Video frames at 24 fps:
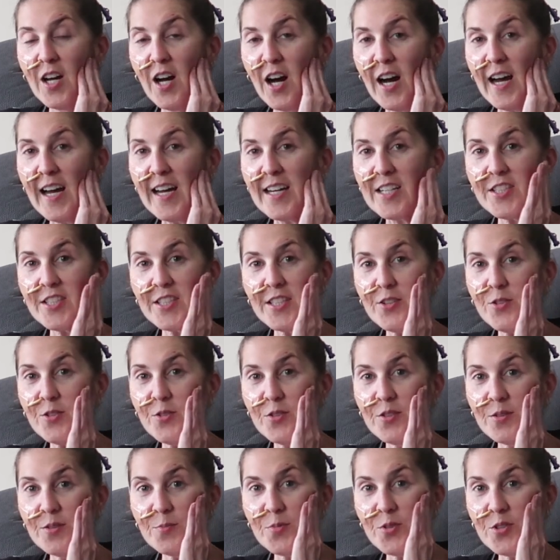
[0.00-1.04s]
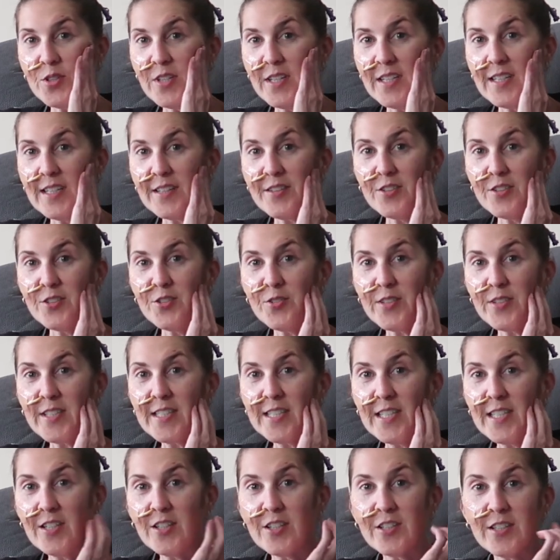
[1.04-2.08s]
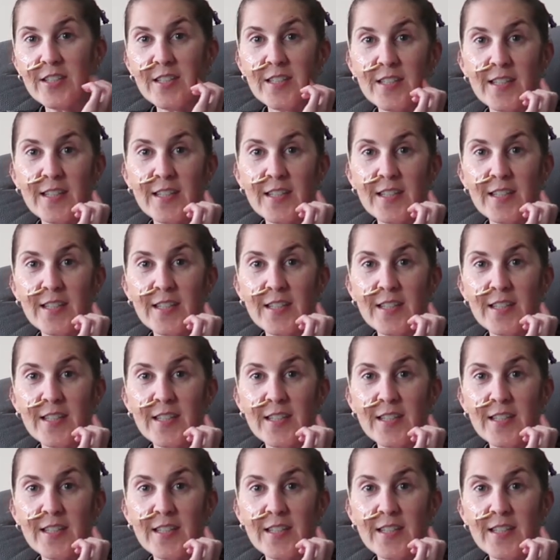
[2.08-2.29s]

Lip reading: I actually couldn't put another dressing on it,